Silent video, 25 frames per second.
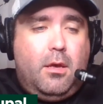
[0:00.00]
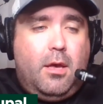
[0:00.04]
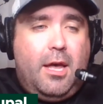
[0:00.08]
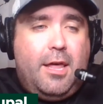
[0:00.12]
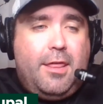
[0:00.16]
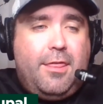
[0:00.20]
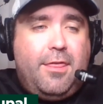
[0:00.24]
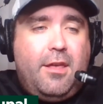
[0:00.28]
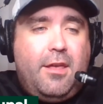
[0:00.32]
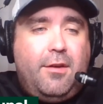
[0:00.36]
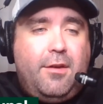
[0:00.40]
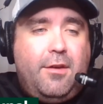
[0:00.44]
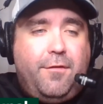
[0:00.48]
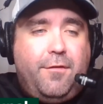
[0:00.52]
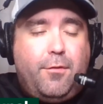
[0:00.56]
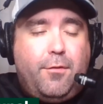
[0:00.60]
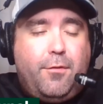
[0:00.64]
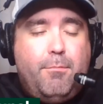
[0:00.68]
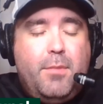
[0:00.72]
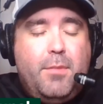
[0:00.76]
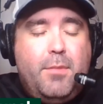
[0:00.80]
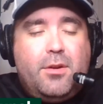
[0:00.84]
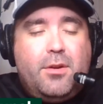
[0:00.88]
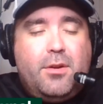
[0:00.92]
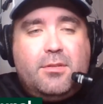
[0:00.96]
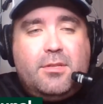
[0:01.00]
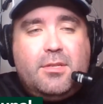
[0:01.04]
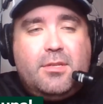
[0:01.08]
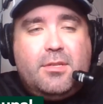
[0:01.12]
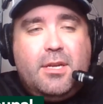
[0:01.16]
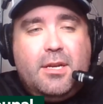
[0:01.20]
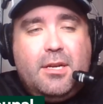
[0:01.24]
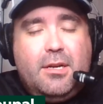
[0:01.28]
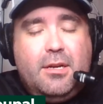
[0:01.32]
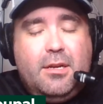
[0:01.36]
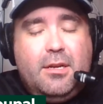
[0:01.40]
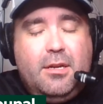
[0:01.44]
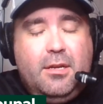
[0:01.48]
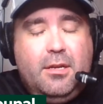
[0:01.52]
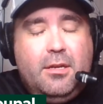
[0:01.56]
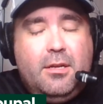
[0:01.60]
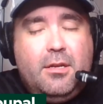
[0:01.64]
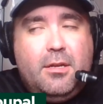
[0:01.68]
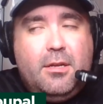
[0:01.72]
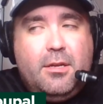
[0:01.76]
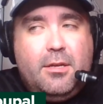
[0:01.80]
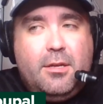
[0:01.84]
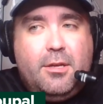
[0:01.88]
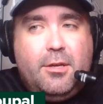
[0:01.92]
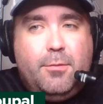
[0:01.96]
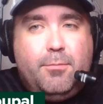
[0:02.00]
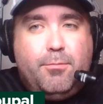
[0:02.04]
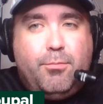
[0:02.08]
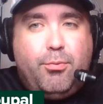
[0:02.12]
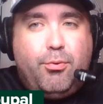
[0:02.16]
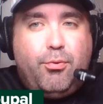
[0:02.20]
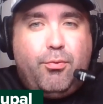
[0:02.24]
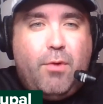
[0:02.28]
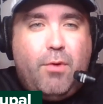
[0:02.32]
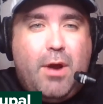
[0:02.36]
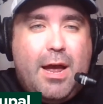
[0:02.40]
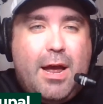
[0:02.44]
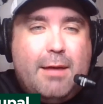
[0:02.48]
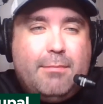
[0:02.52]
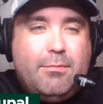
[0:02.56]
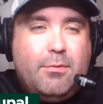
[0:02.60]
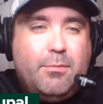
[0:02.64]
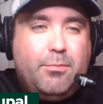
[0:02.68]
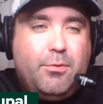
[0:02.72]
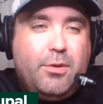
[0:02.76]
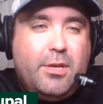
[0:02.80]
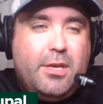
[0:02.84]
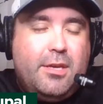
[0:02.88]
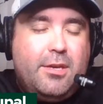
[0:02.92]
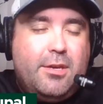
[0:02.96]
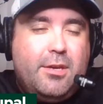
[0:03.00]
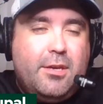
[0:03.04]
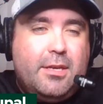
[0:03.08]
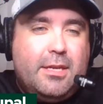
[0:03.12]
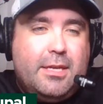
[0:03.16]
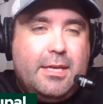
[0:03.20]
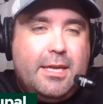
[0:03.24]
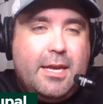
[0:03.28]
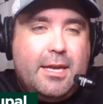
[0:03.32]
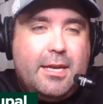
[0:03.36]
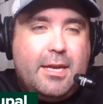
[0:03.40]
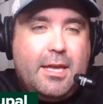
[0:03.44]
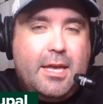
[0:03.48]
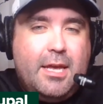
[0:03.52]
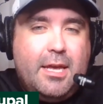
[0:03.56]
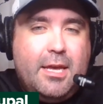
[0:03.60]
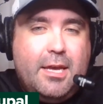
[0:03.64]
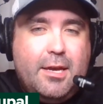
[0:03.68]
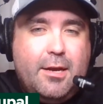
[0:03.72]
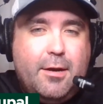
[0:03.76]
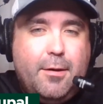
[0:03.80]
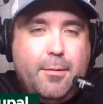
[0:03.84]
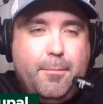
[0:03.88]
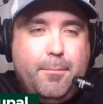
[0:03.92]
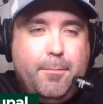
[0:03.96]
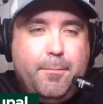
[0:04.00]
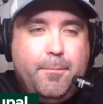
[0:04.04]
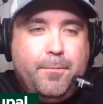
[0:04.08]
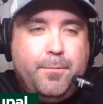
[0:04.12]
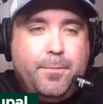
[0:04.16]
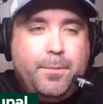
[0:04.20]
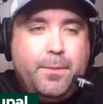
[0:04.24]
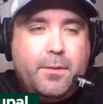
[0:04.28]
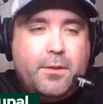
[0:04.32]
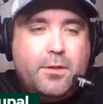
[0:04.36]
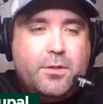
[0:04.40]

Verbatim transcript: I think for Middleton, probably could get him